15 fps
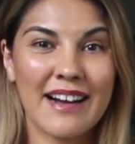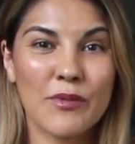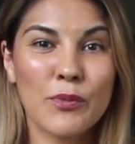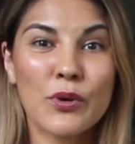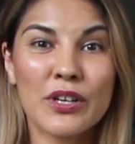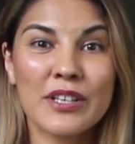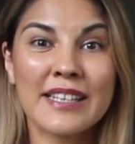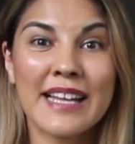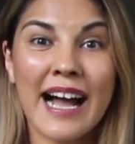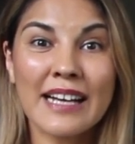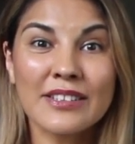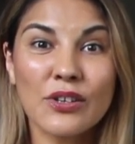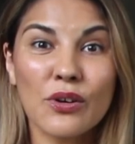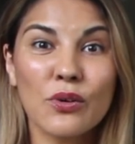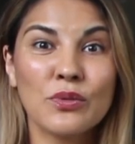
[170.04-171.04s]
were
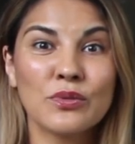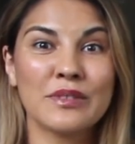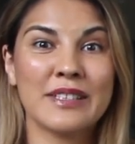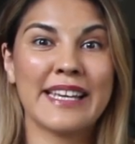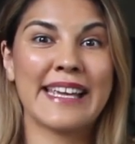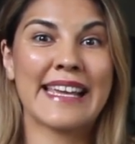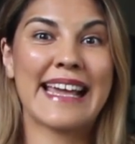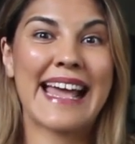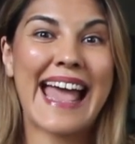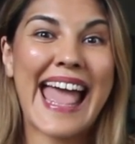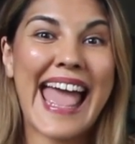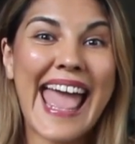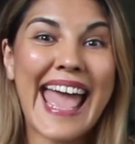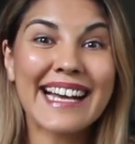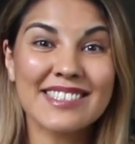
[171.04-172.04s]
not only
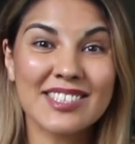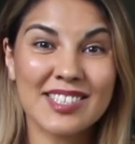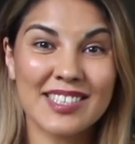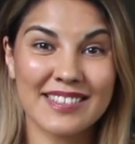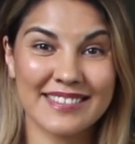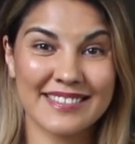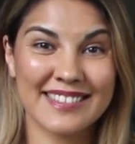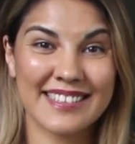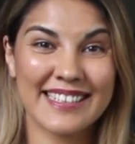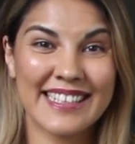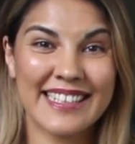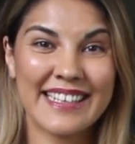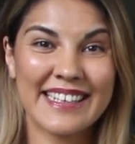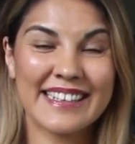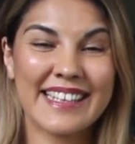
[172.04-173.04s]
excellent,
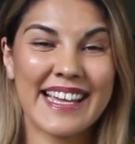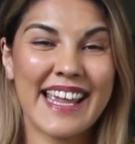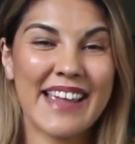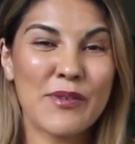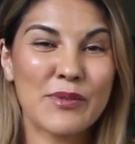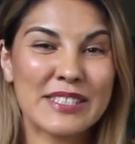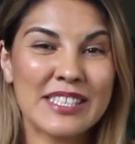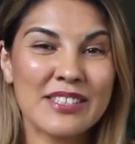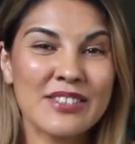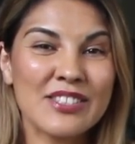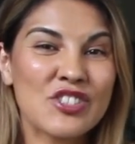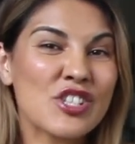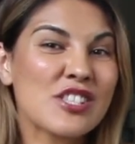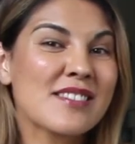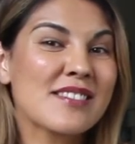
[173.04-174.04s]
they
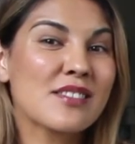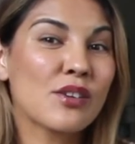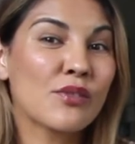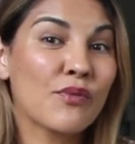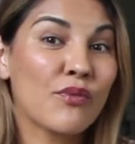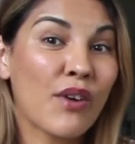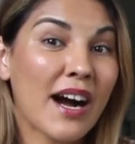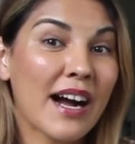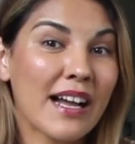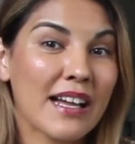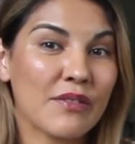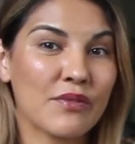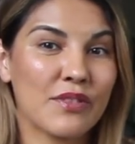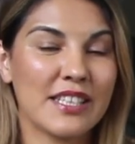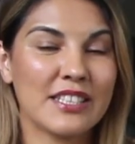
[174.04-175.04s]
didn't just
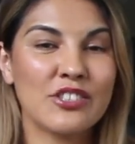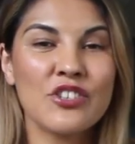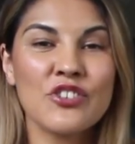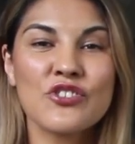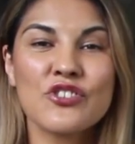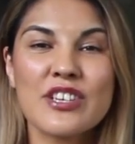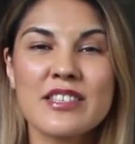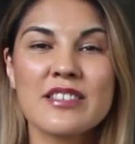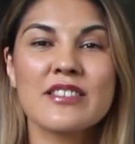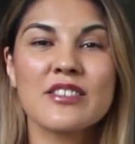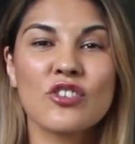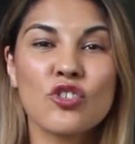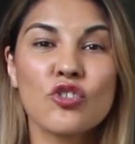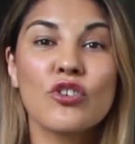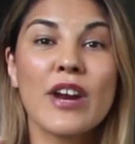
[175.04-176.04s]
survive, they didn't just
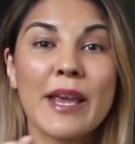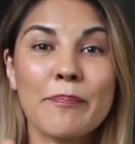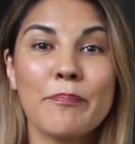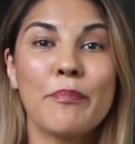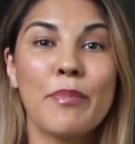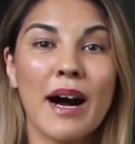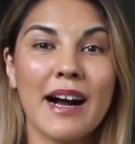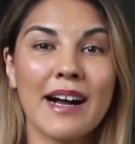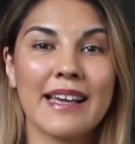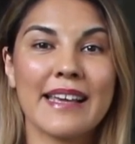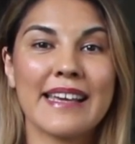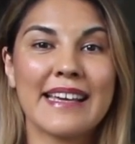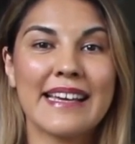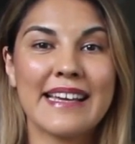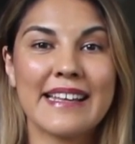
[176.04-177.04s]
scrape by,
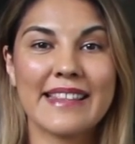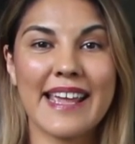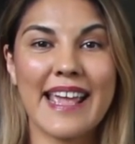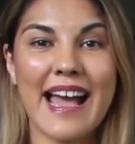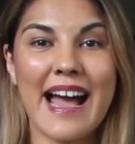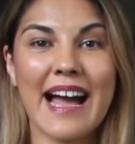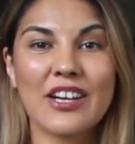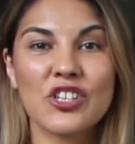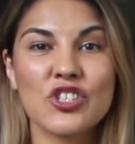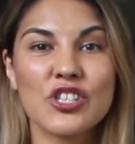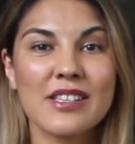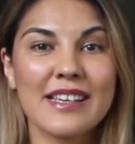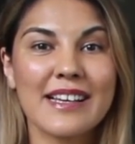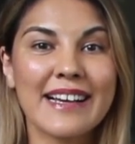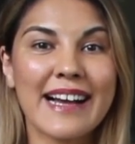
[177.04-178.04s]
they
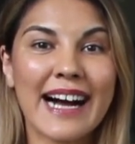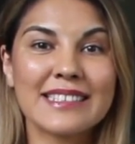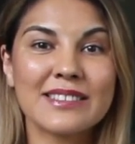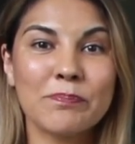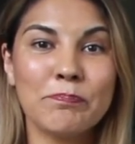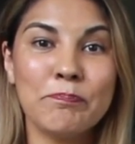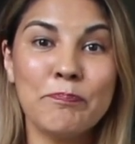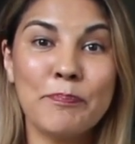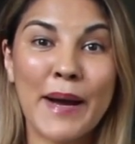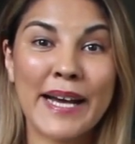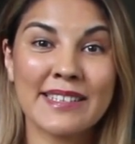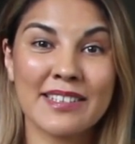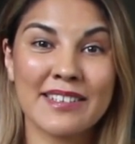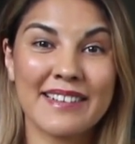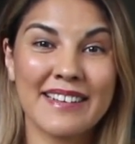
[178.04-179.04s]
actually got
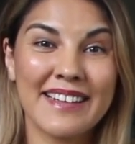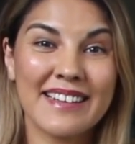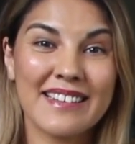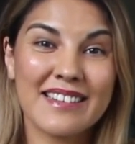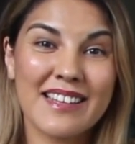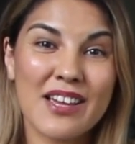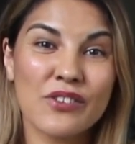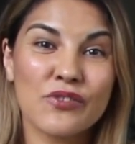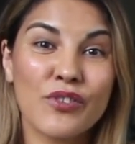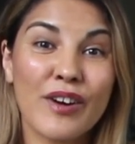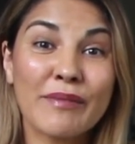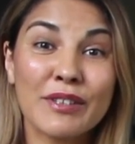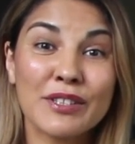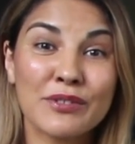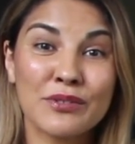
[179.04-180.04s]
better. Their
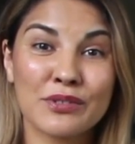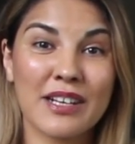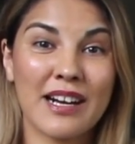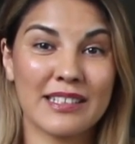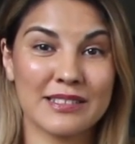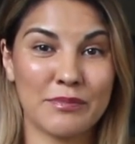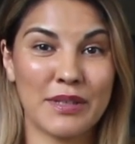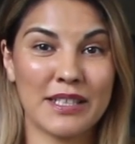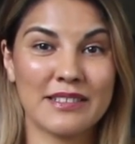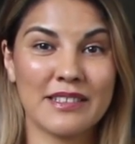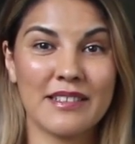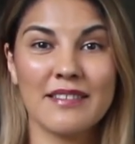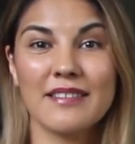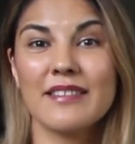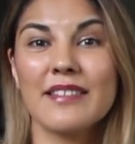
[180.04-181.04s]
revenues got
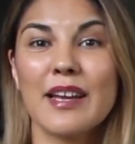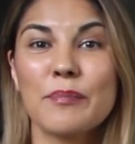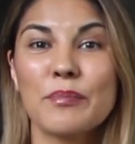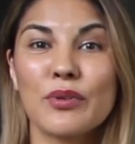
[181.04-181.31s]
better, their